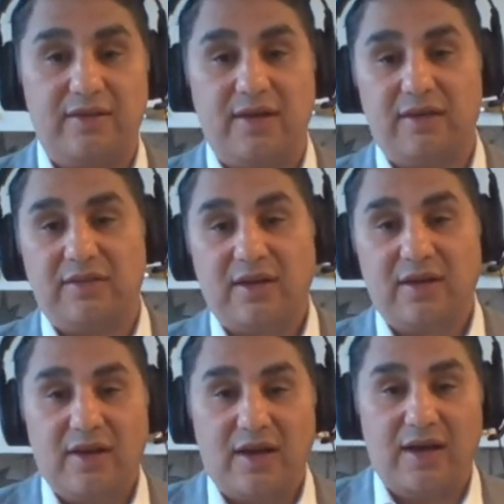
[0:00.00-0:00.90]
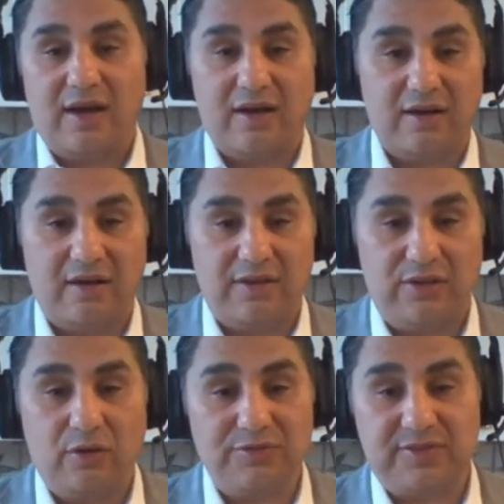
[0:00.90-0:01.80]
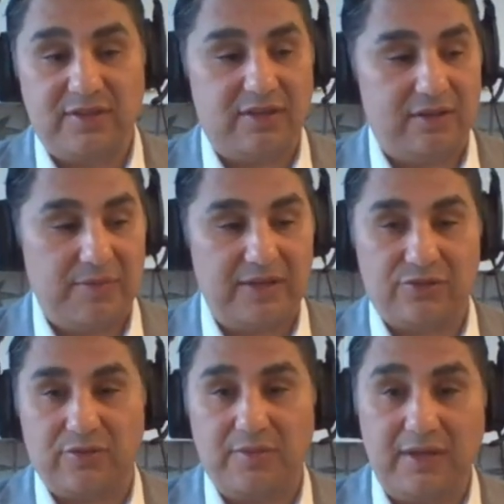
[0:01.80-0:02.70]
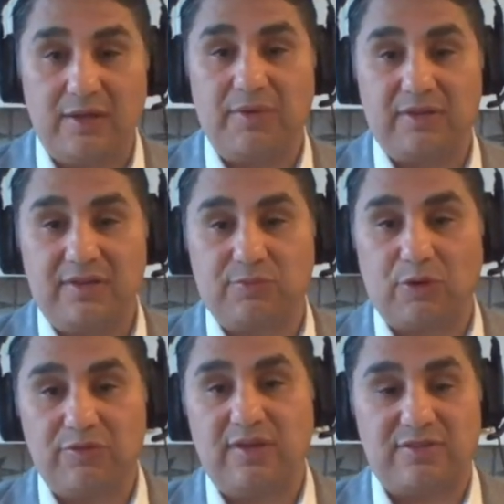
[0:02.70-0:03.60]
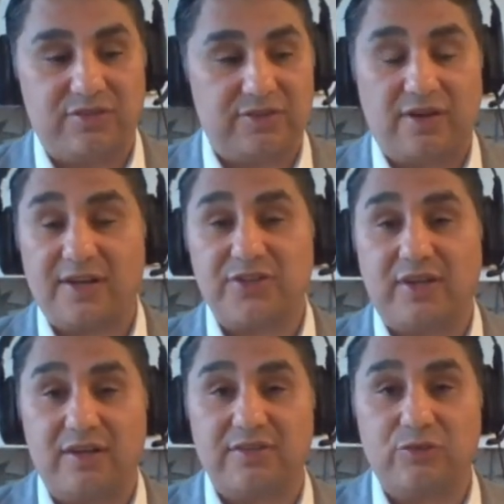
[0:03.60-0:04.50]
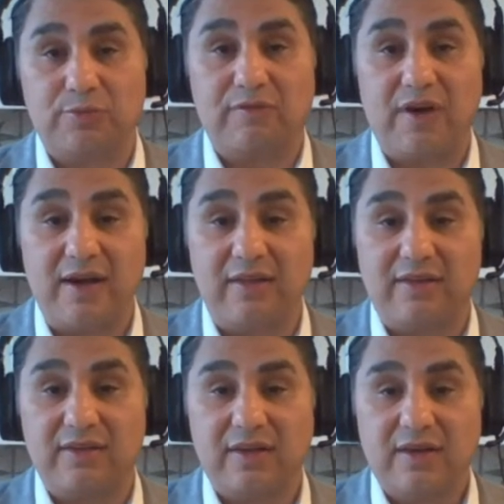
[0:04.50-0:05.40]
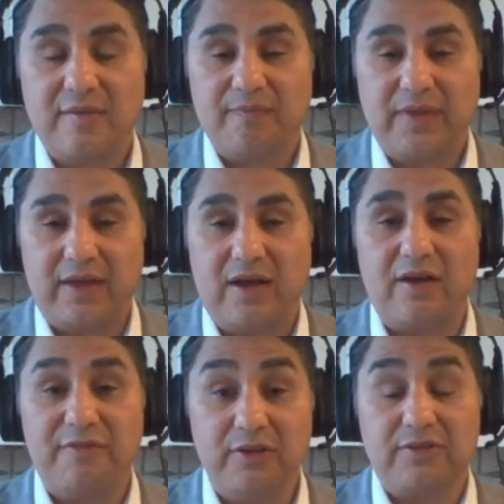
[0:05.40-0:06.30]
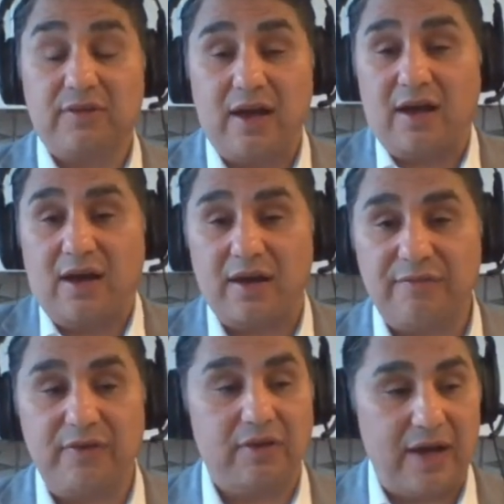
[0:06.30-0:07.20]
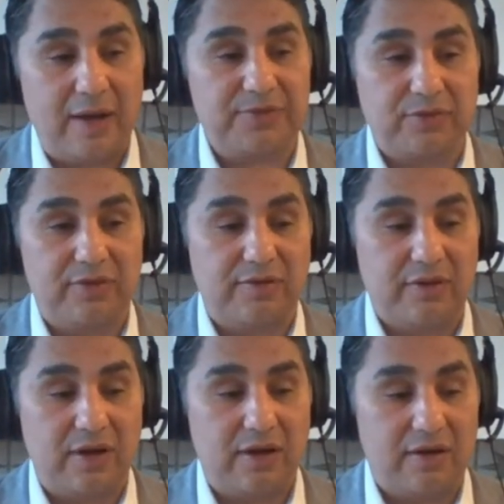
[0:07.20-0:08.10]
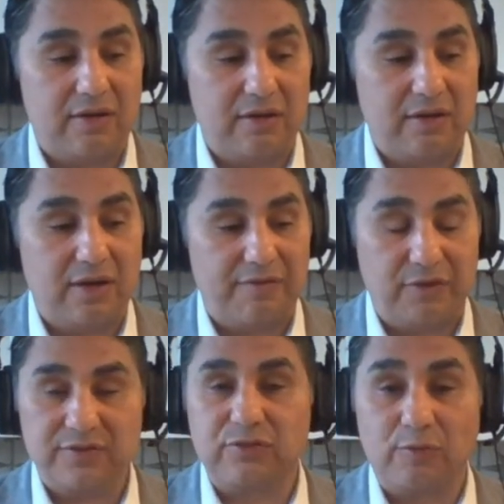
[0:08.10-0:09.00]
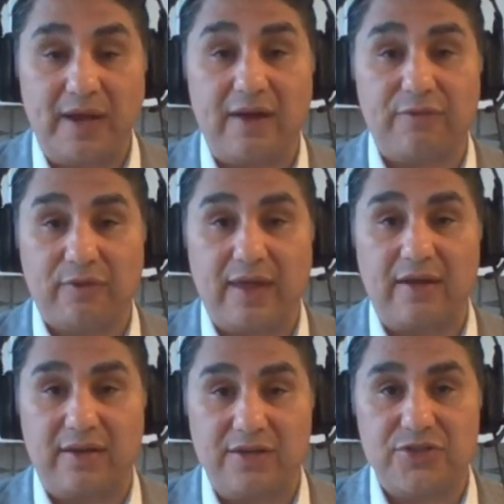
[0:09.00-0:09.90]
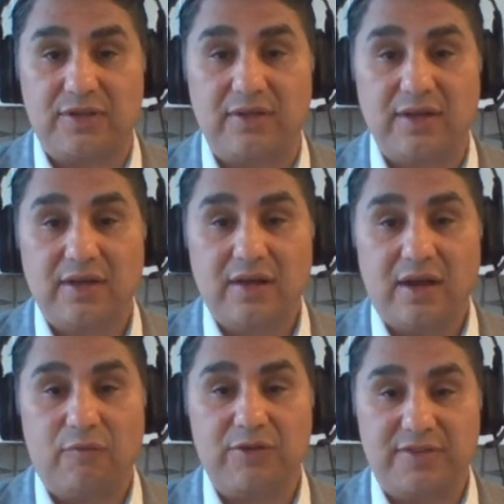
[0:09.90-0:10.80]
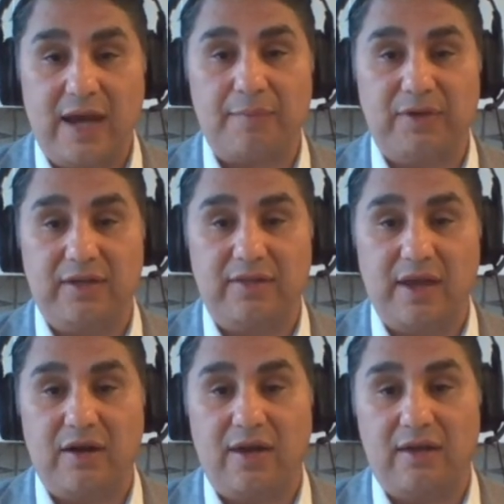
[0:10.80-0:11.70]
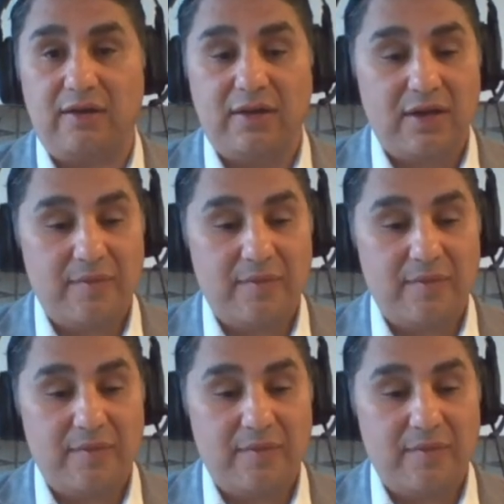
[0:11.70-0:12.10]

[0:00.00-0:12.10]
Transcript: and yet uh, you don't see it in mainstream media. But these protesters are actually getting super violent, and I feel I, I feel absolutely uh, I feel so bad for that nation of what's happening there, and